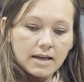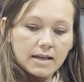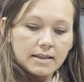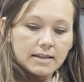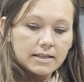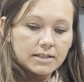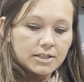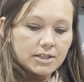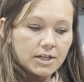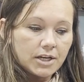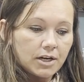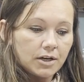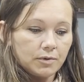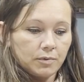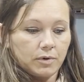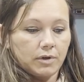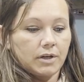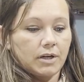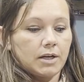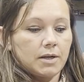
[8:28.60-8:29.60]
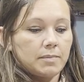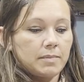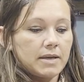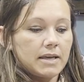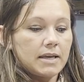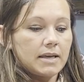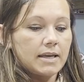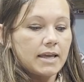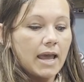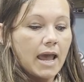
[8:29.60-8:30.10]
This year, we're going to
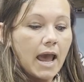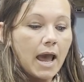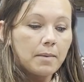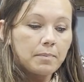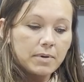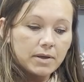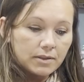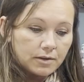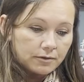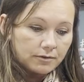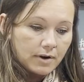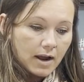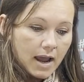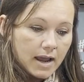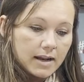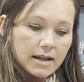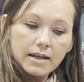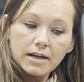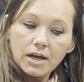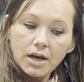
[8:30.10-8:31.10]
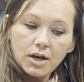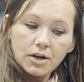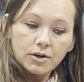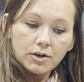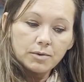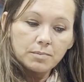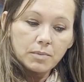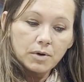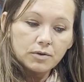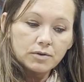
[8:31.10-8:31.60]
be capping the ride at
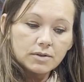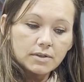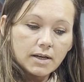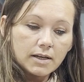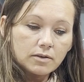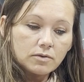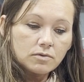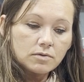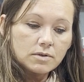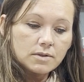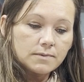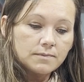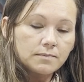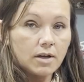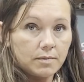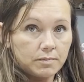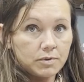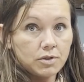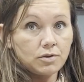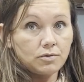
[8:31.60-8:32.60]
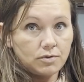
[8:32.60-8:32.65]
100 motorcycles, up to